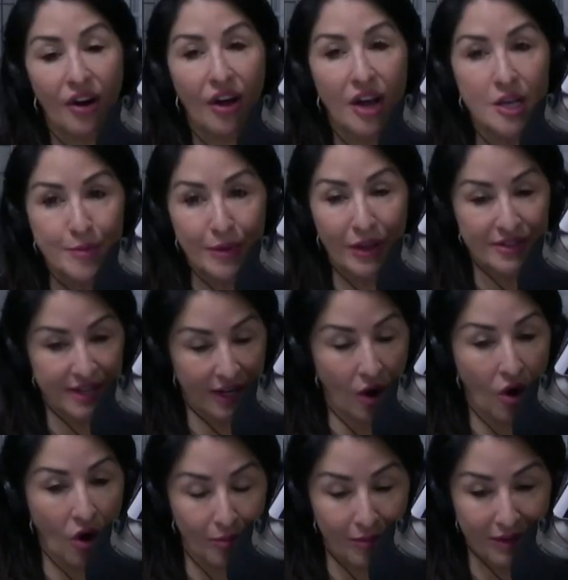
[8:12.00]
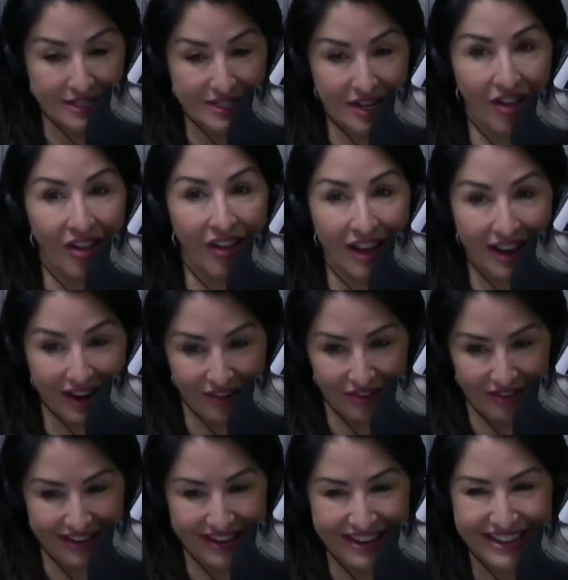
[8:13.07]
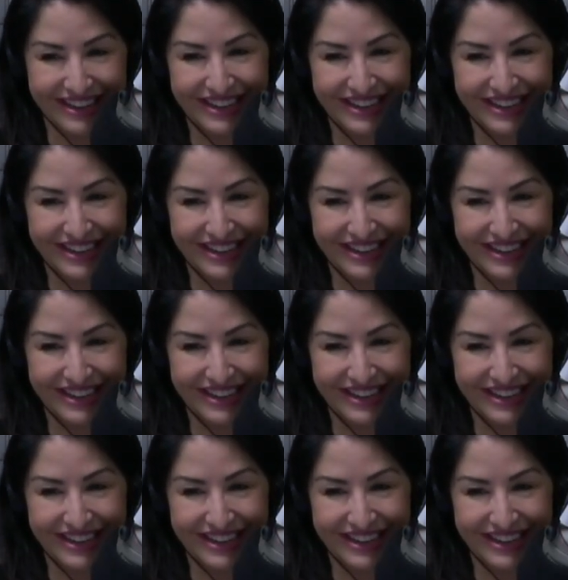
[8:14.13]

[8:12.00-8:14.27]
her husband looks like a homeless clown.